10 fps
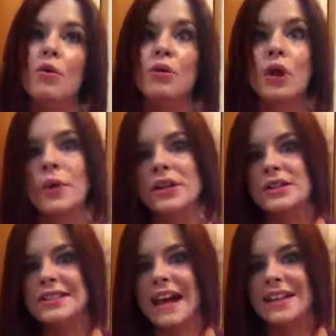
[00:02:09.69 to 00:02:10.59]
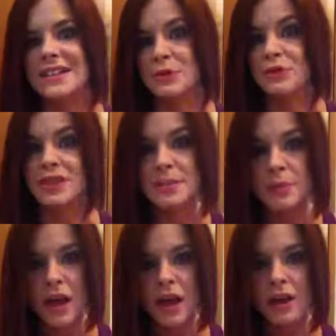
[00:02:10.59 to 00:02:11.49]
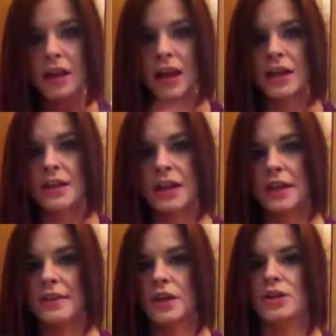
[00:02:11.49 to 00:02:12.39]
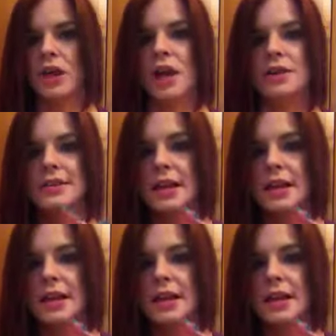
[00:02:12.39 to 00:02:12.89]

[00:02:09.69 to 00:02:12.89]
going to Sally's Beauty Supply and getting their dyes.